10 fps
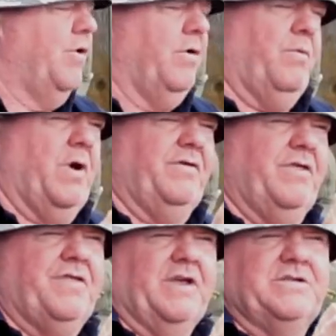but
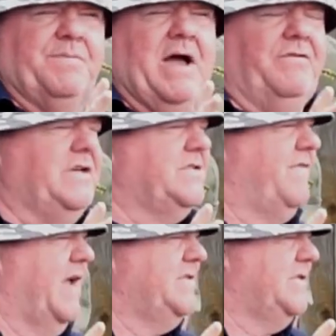one of the things about
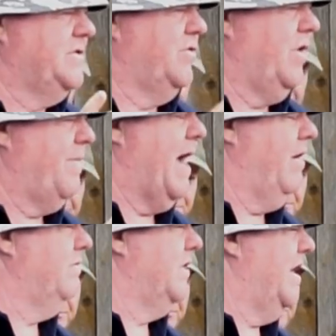these events, it's all
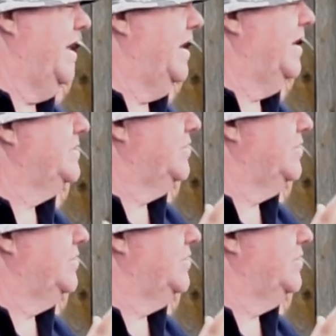about learning,